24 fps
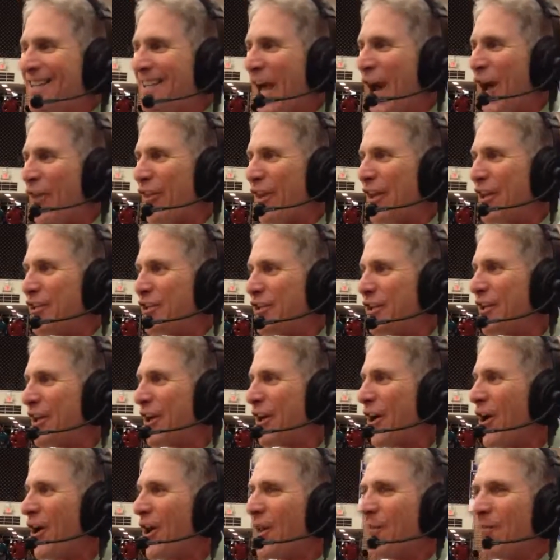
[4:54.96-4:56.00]
Southeastern
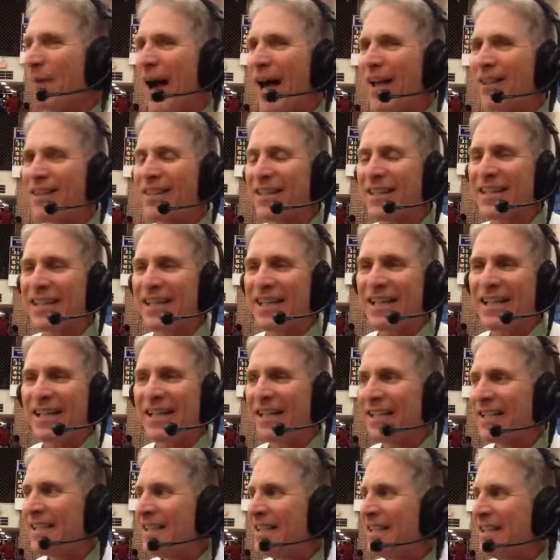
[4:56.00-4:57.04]
and all about the,
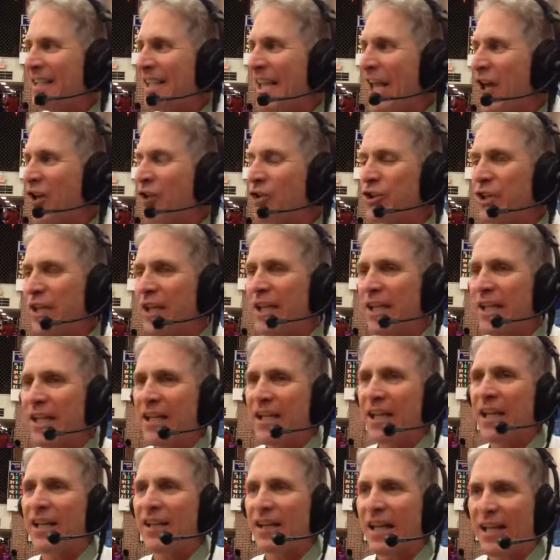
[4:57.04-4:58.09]
uh, the energy
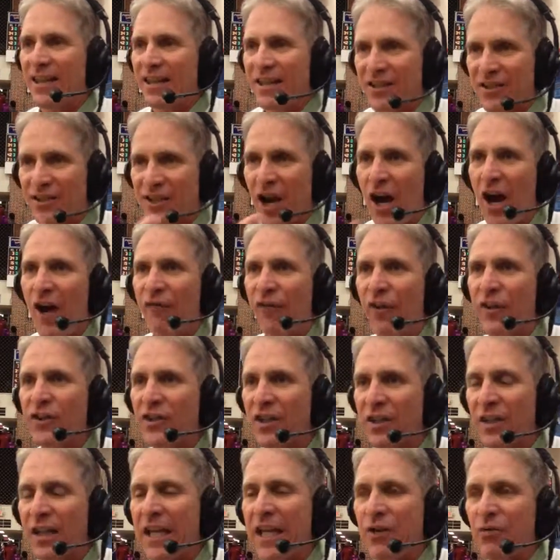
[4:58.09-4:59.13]
that this conference
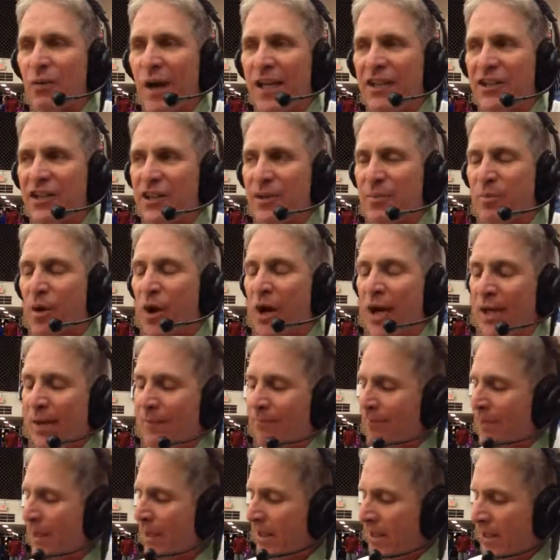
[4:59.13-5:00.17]
and league races bring.
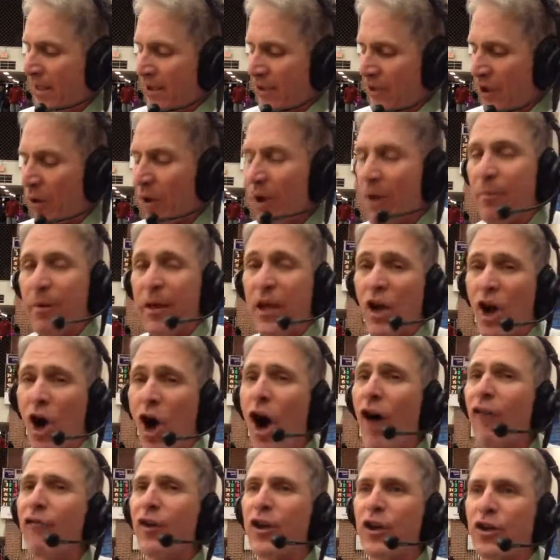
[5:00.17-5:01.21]
So it'll be an
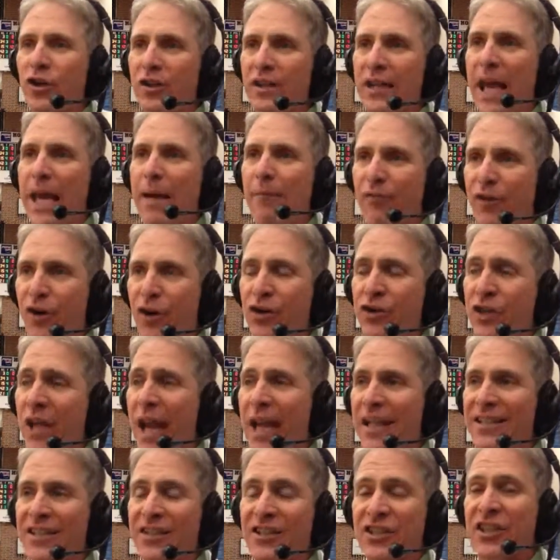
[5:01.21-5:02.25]
awfully good game Thursday
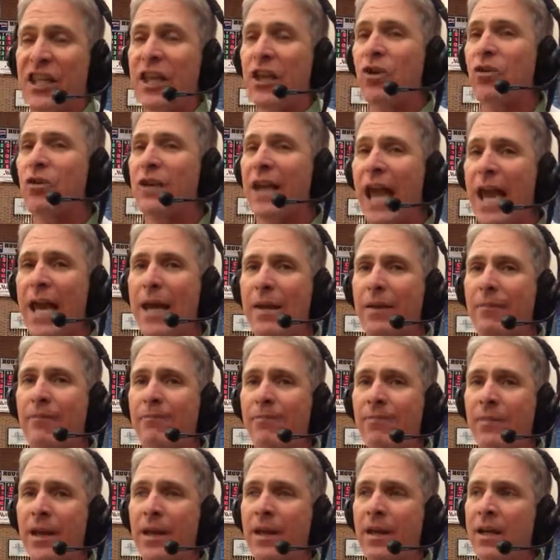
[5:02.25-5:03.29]
night. It's a single game,
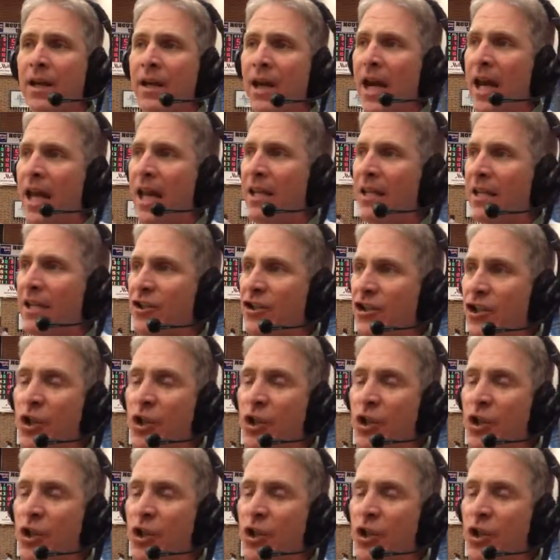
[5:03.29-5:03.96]
and the